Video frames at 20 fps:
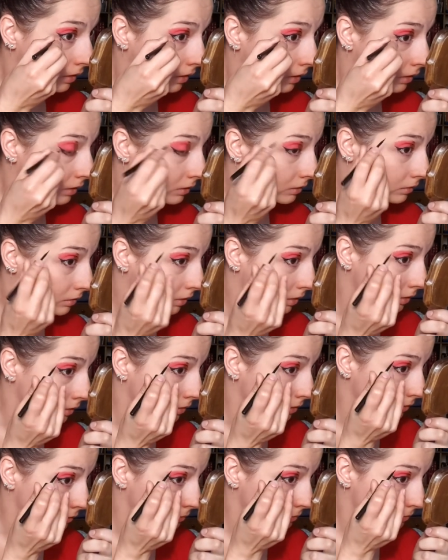and
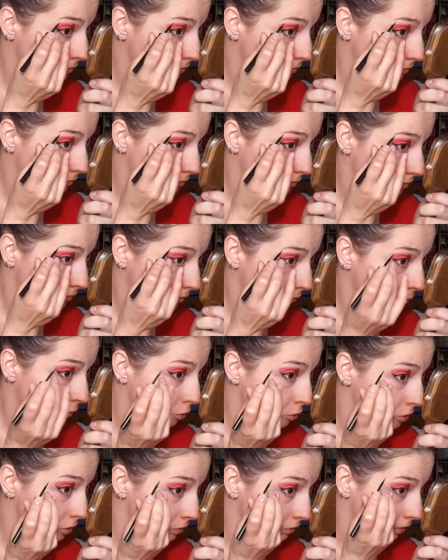getting
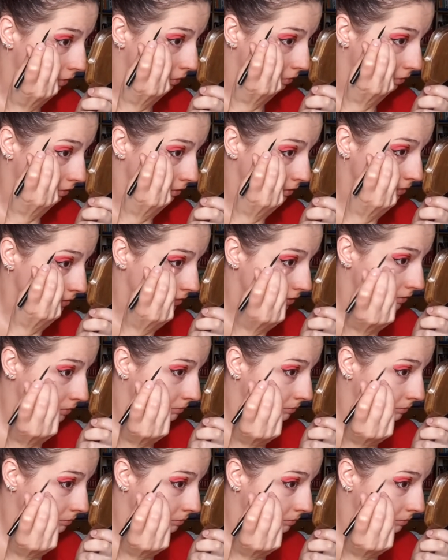watery eyes